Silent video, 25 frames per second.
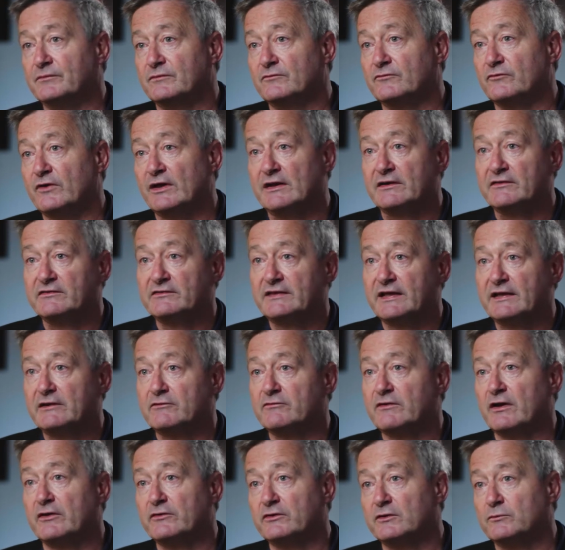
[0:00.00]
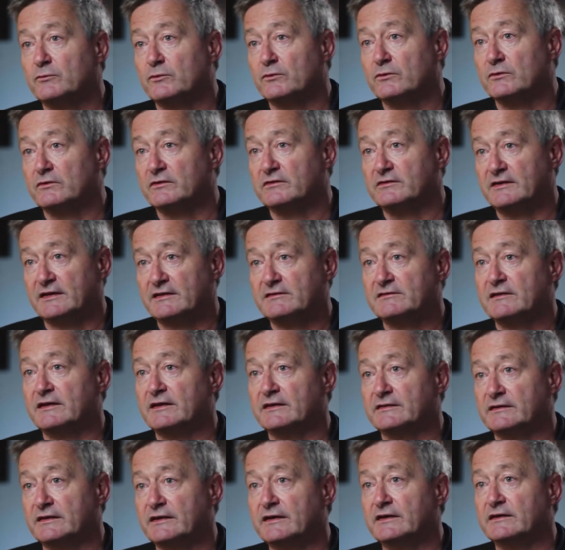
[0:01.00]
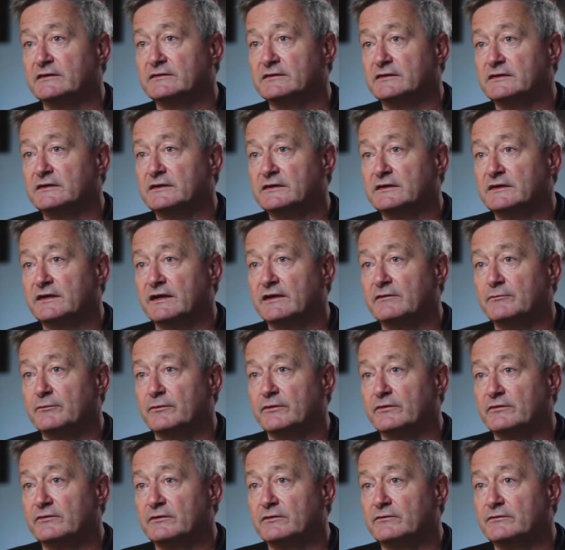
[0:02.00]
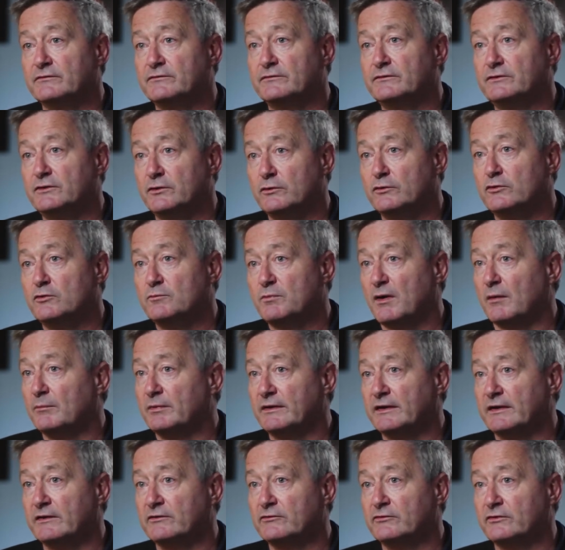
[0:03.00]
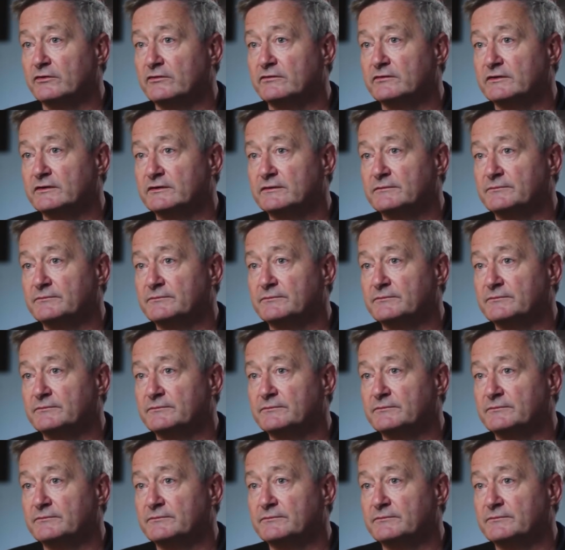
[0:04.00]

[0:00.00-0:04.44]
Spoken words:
real estate around the world and things like that. It was of huge public interest.